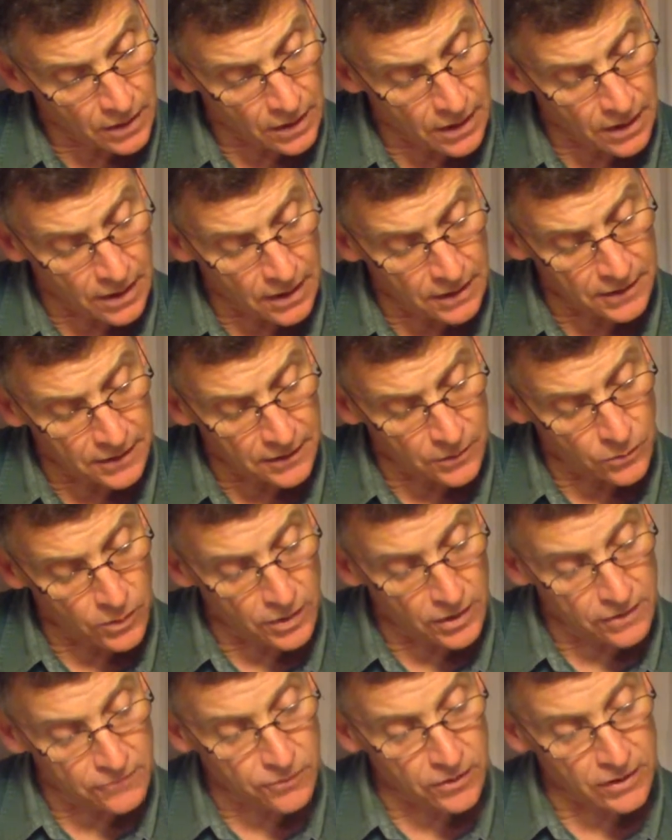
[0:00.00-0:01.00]
Another one
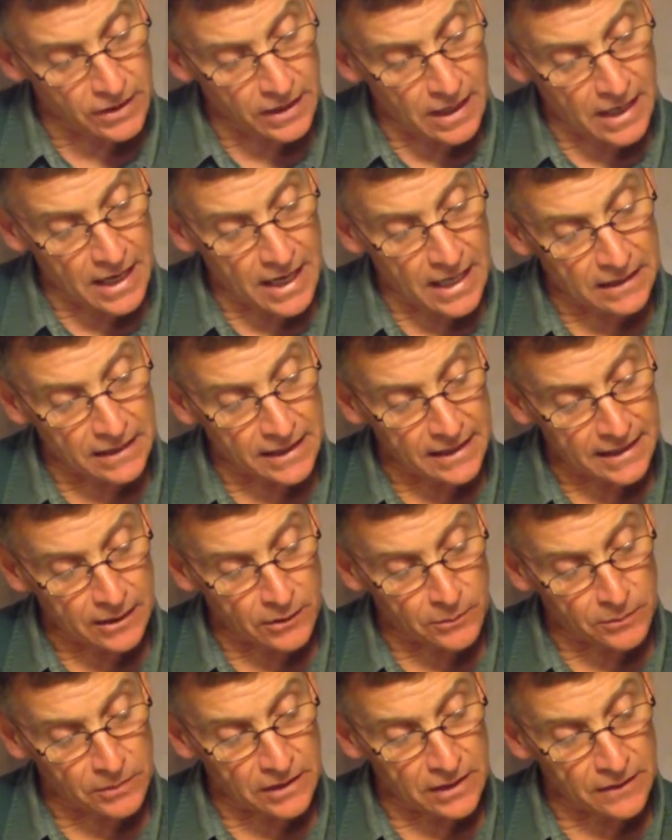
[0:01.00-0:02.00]
is really a highlight. I
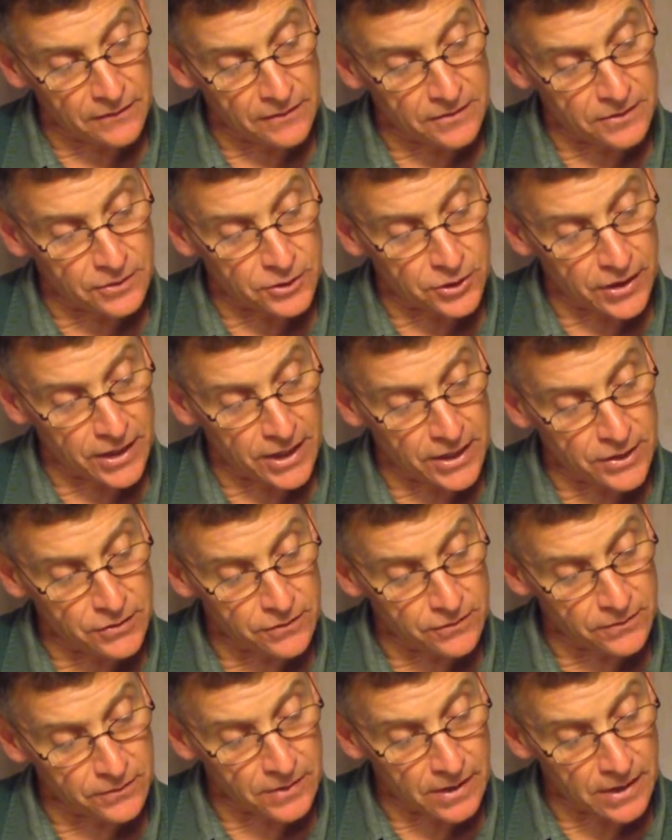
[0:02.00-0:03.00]
don't believe it's a
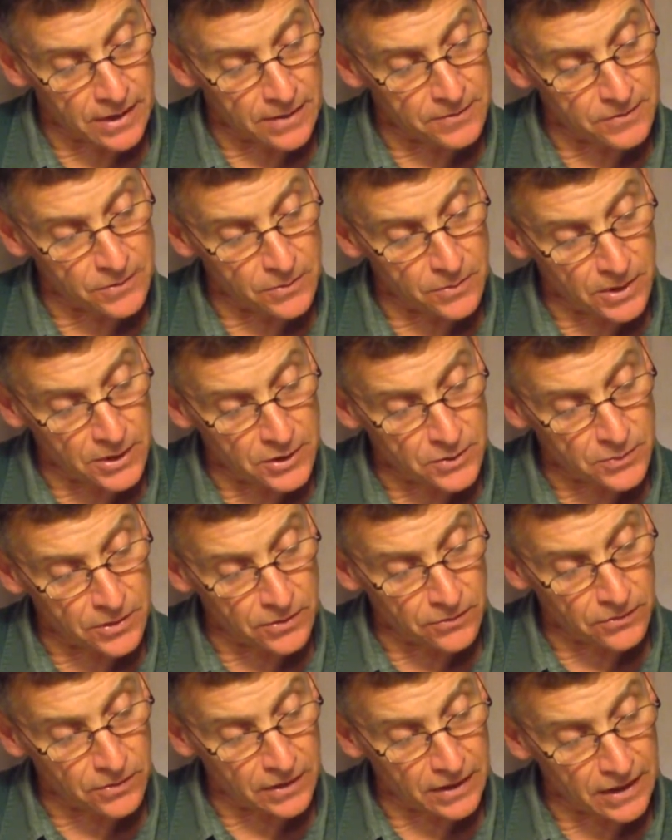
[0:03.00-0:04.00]
change so much, but it
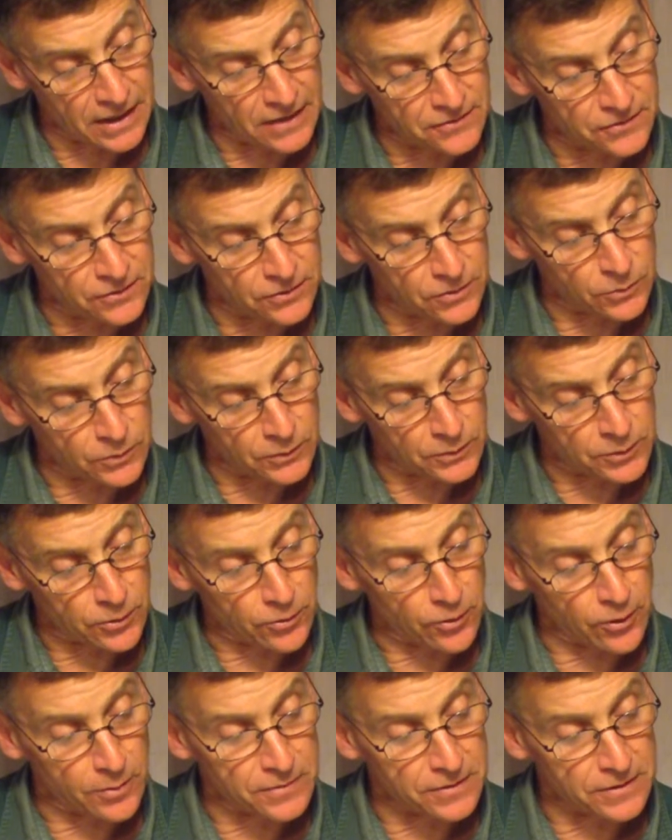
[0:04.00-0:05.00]
really has to do with
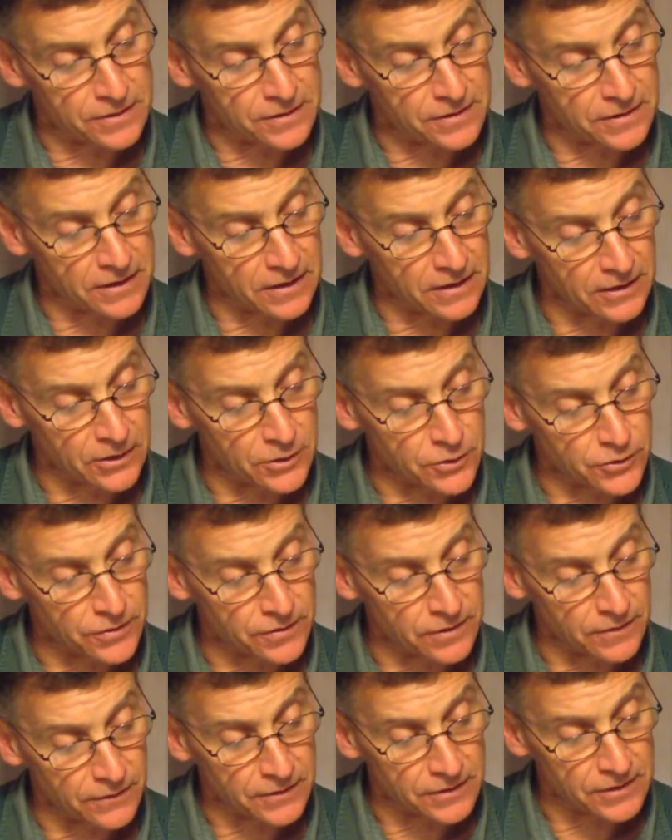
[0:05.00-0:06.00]
terms and conditions
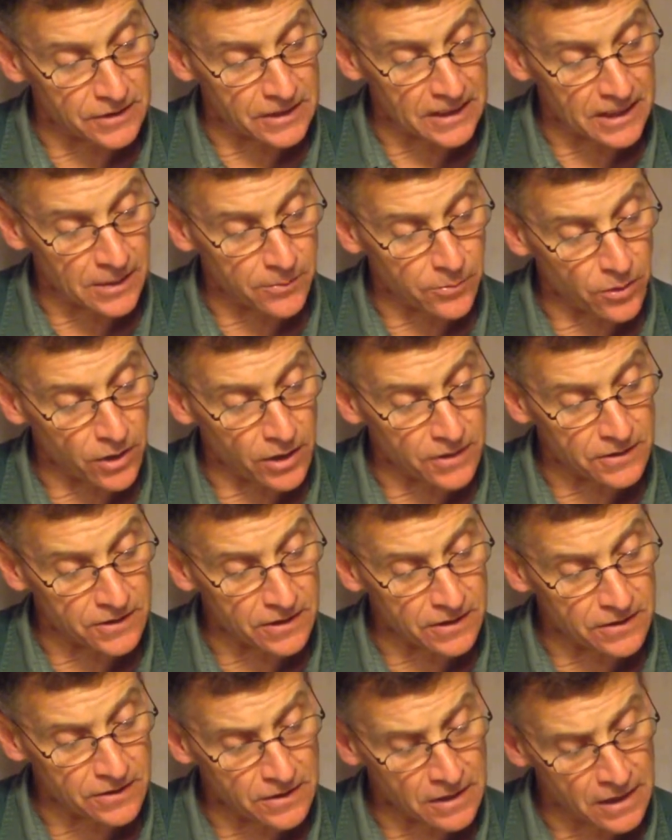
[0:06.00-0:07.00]
of the seeding
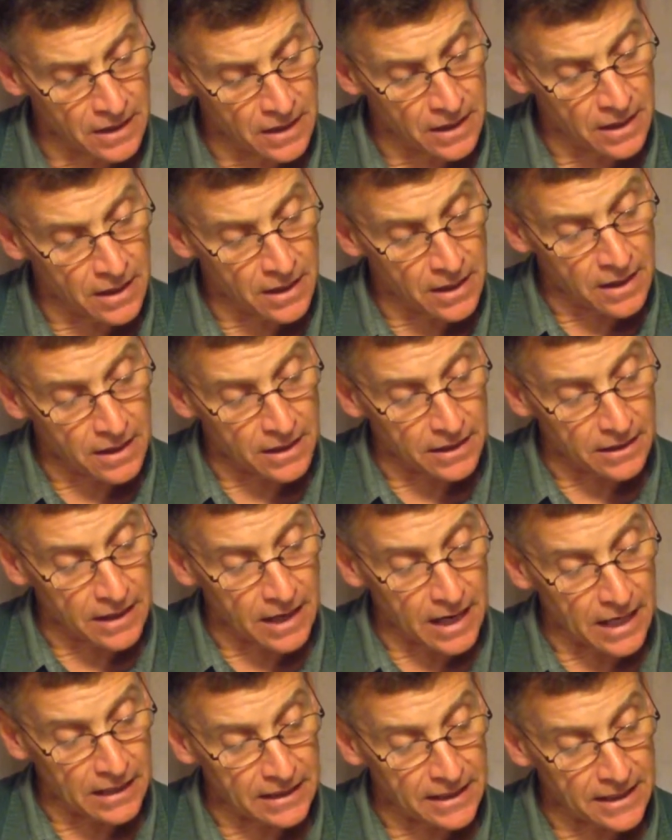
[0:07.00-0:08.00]
process. And
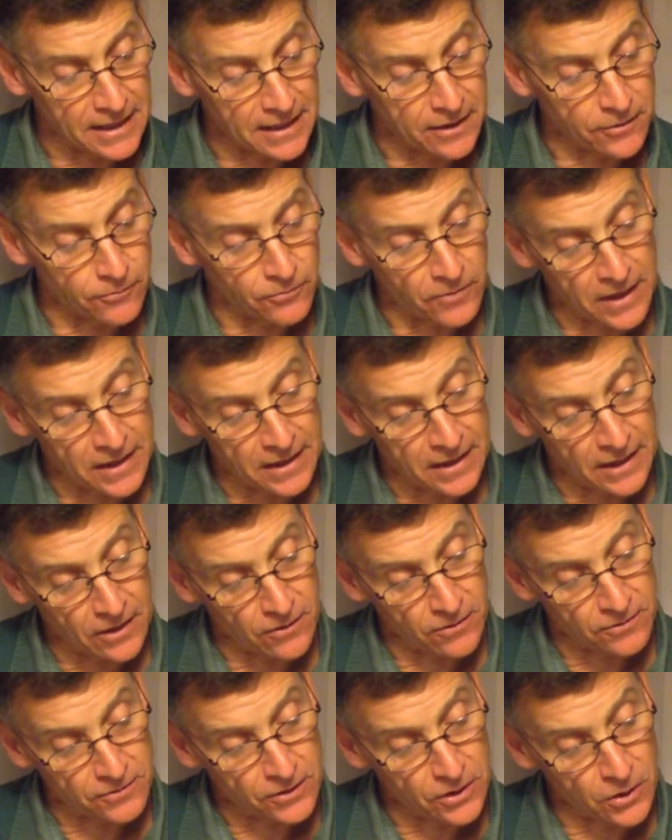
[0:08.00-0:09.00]
highlighted in red here
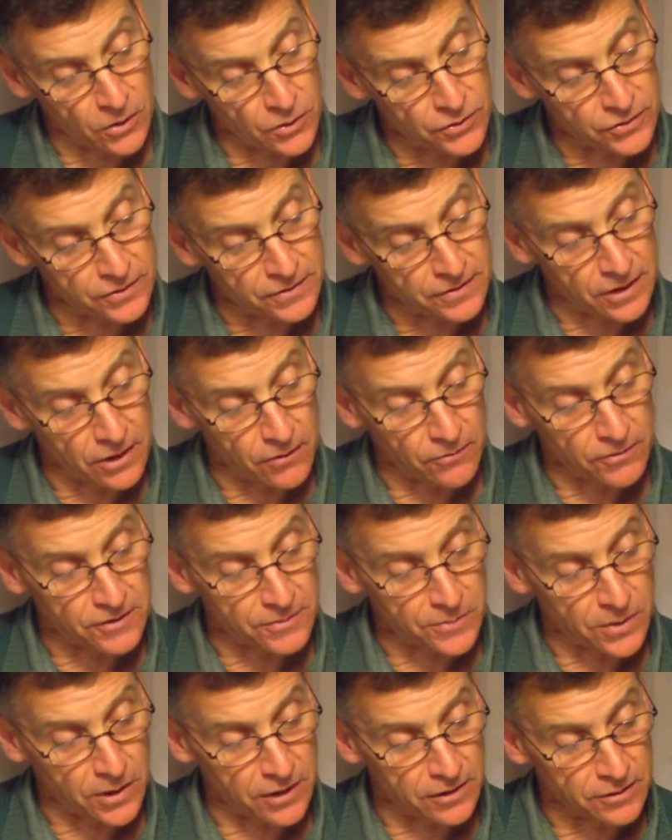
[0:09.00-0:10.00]
is coaches are
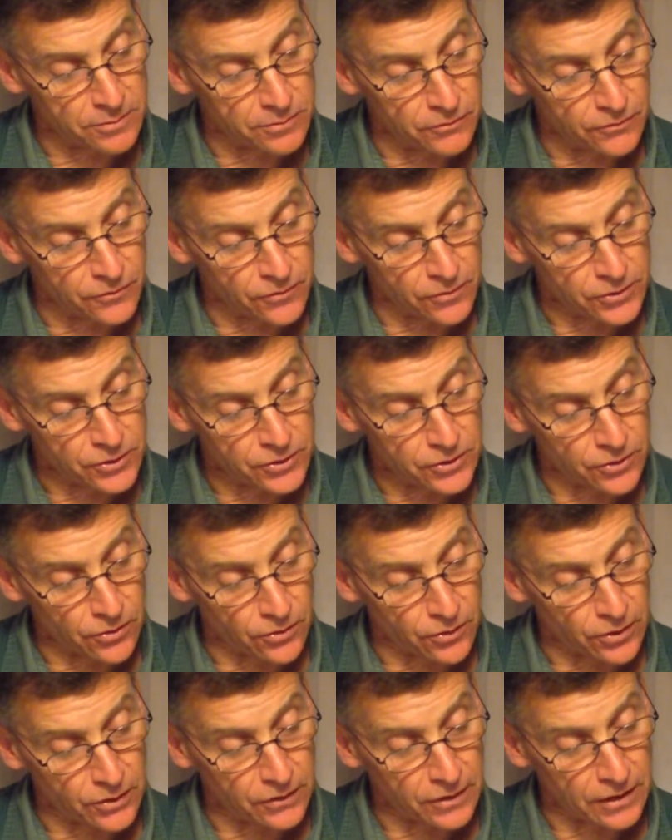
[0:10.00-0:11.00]
responsible for
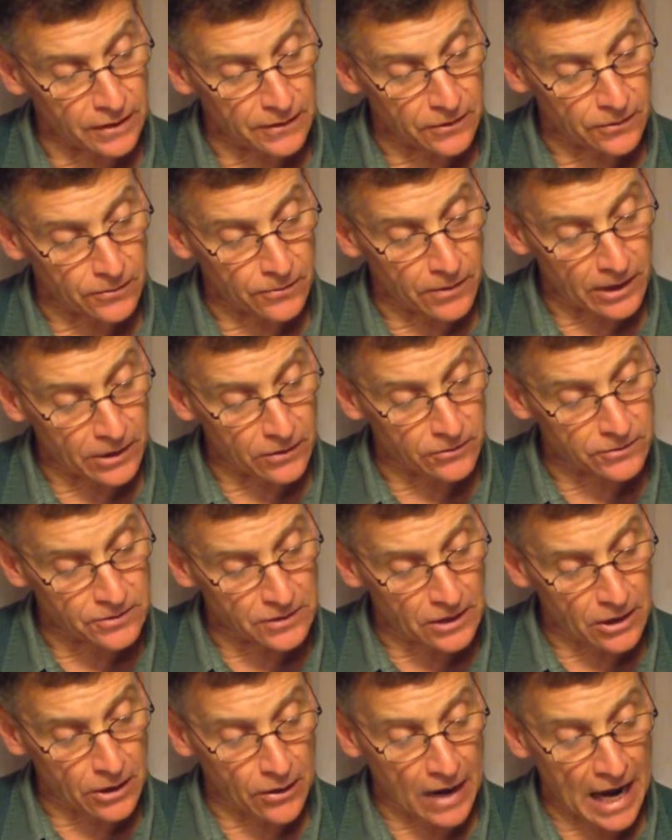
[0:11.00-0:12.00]
ensuring that their records
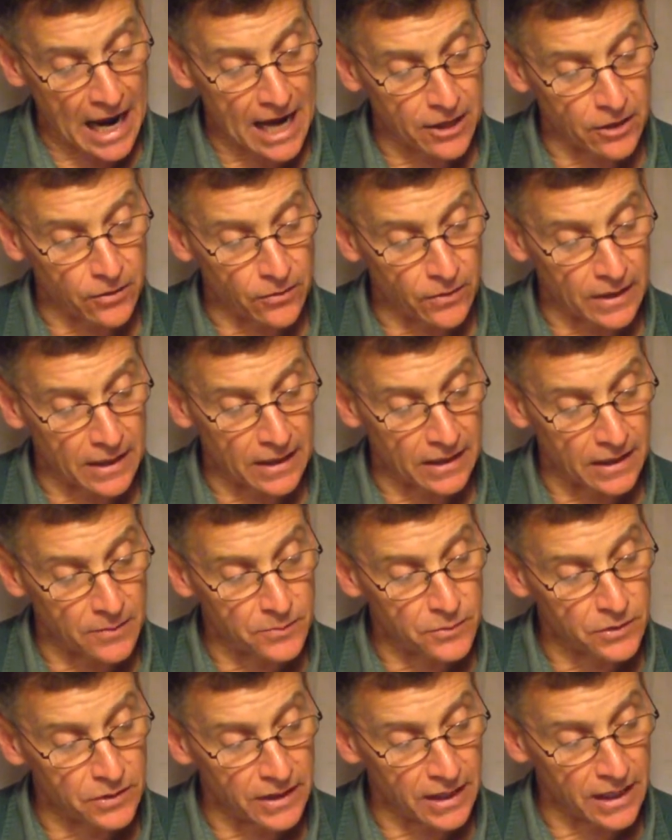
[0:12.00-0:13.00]
are accurate and up
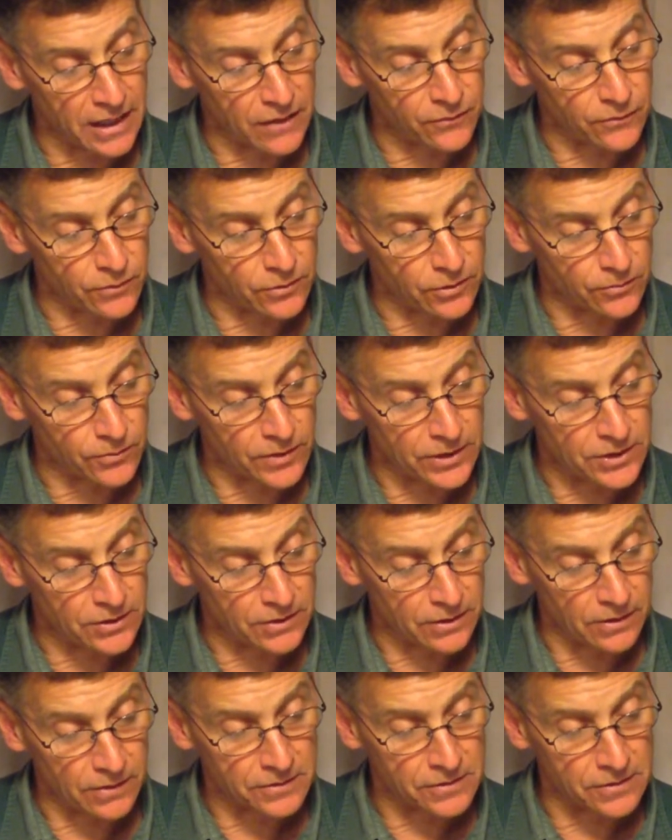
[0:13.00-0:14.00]
to date for the
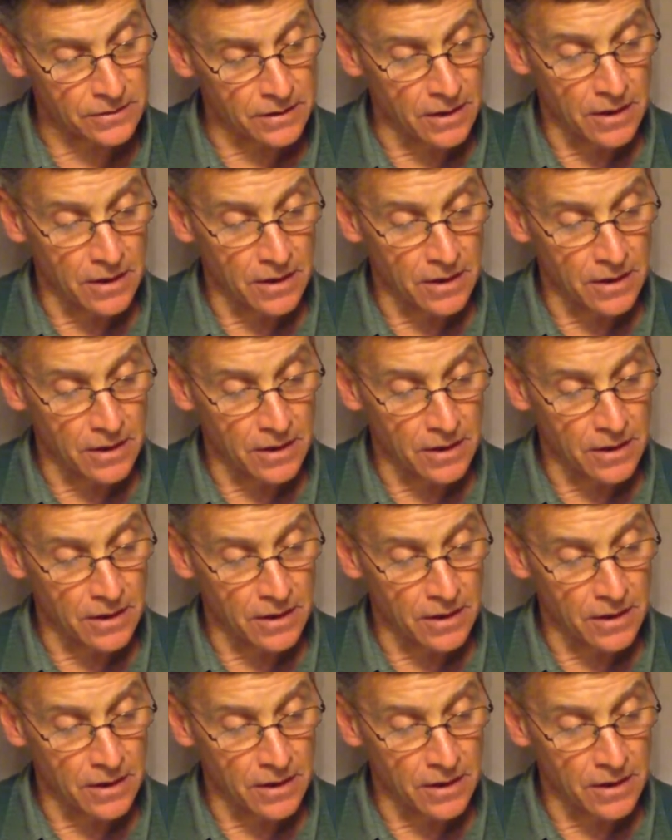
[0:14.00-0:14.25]
regionals.